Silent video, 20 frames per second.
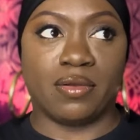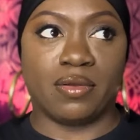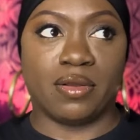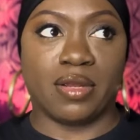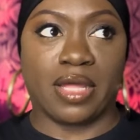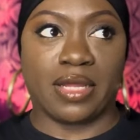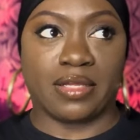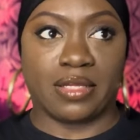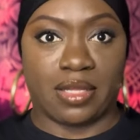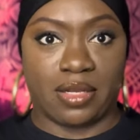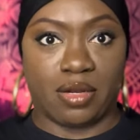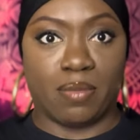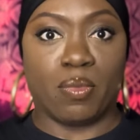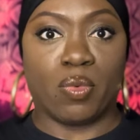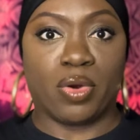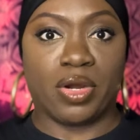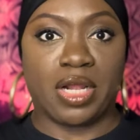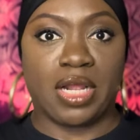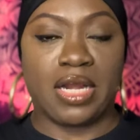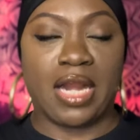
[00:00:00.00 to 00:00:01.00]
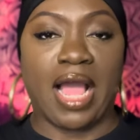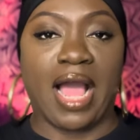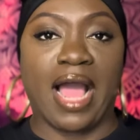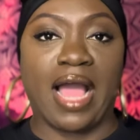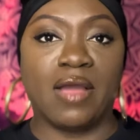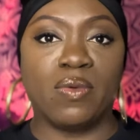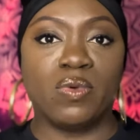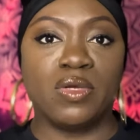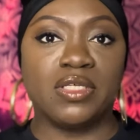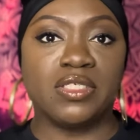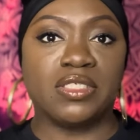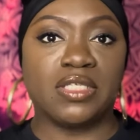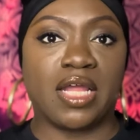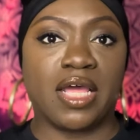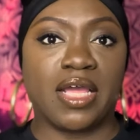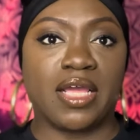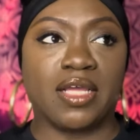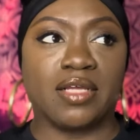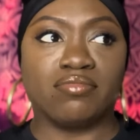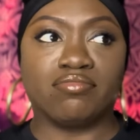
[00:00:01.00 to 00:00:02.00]
the morning, I was
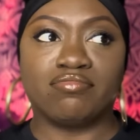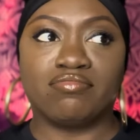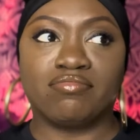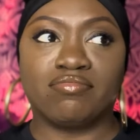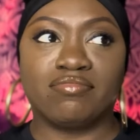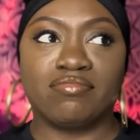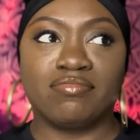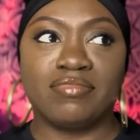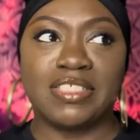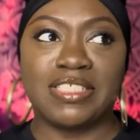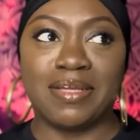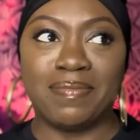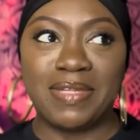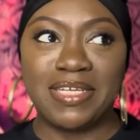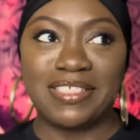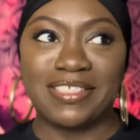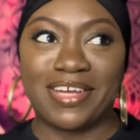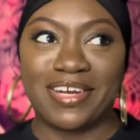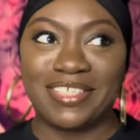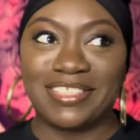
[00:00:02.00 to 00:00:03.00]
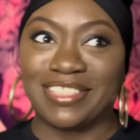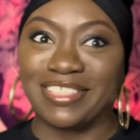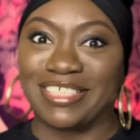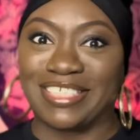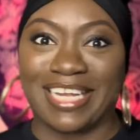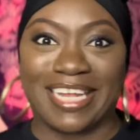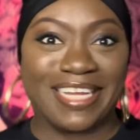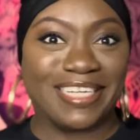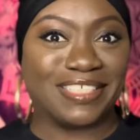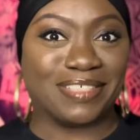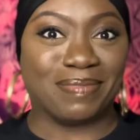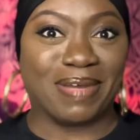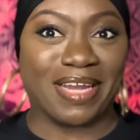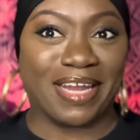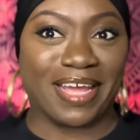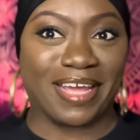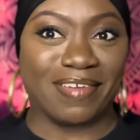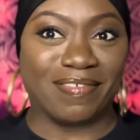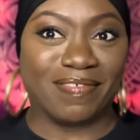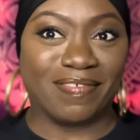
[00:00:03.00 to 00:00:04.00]
like, something started to change in my
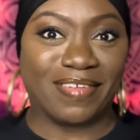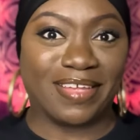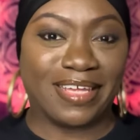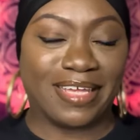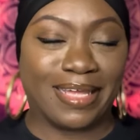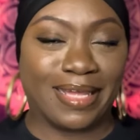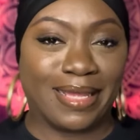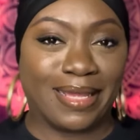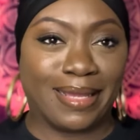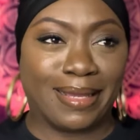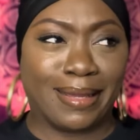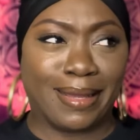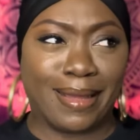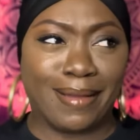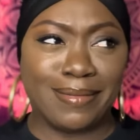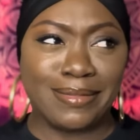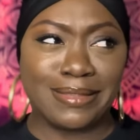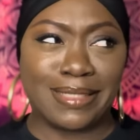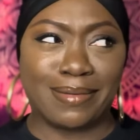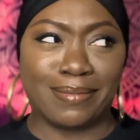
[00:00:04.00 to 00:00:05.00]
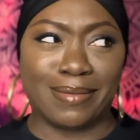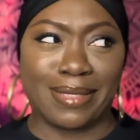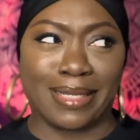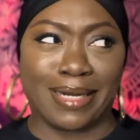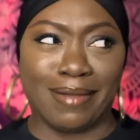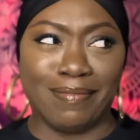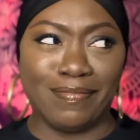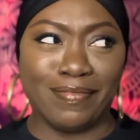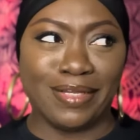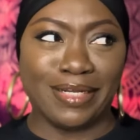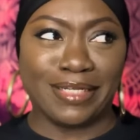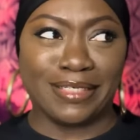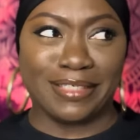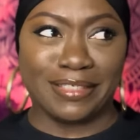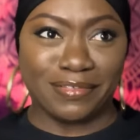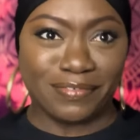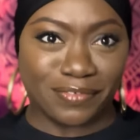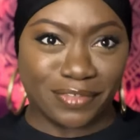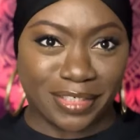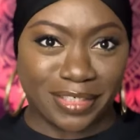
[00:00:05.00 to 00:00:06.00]
life. I was like, wait, I'm feeling
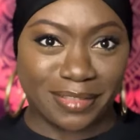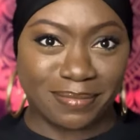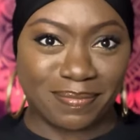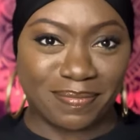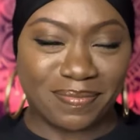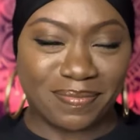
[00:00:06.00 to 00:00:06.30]
different.